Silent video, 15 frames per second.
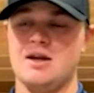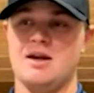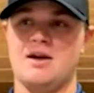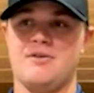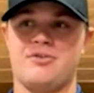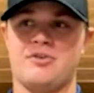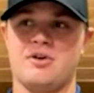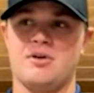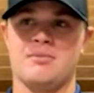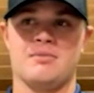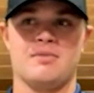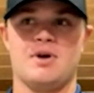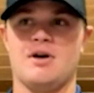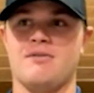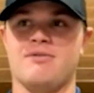
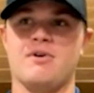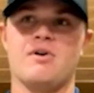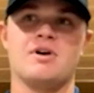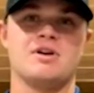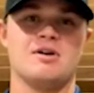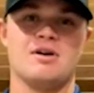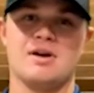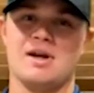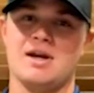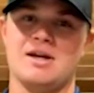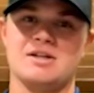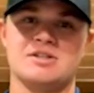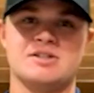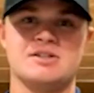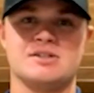From a very young
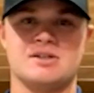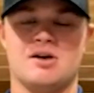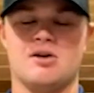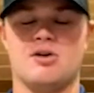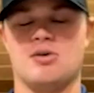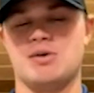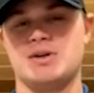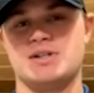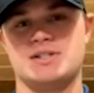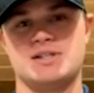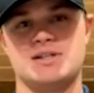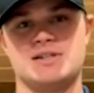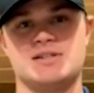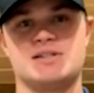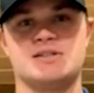age, he's always
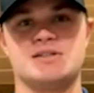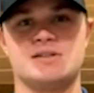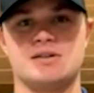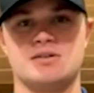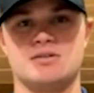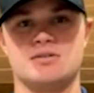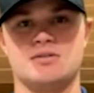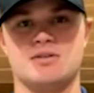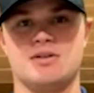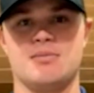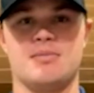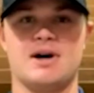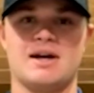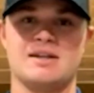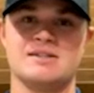instilled the
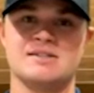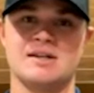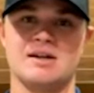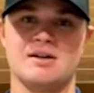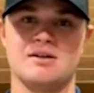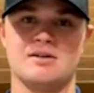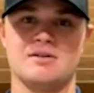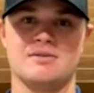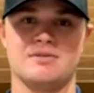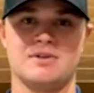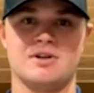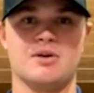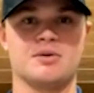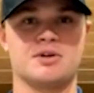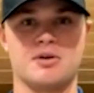mindset of,
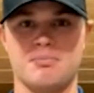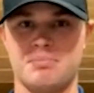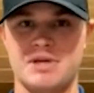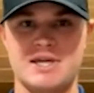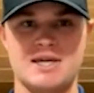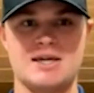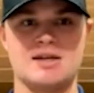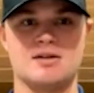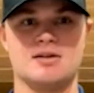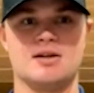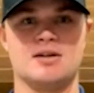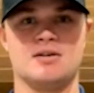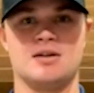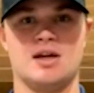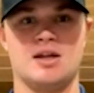compete
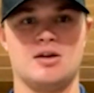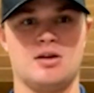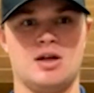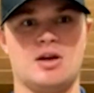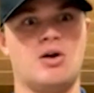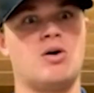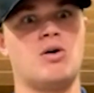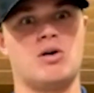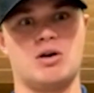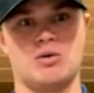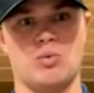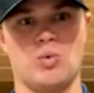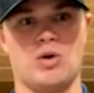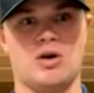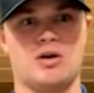and
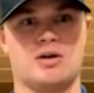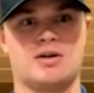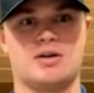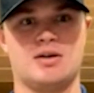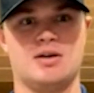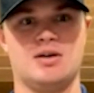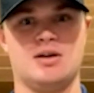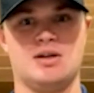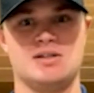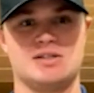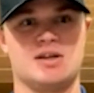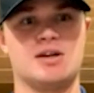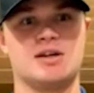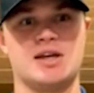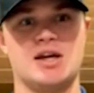hard work is
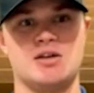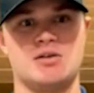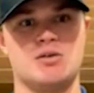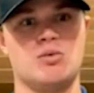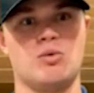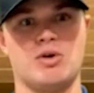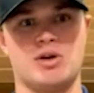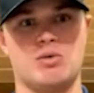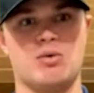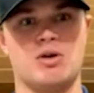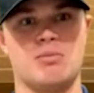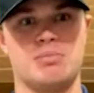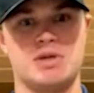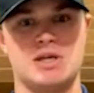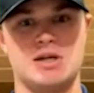going to get you to where you want
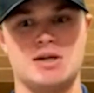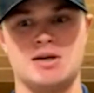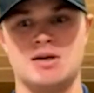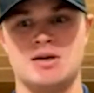to be.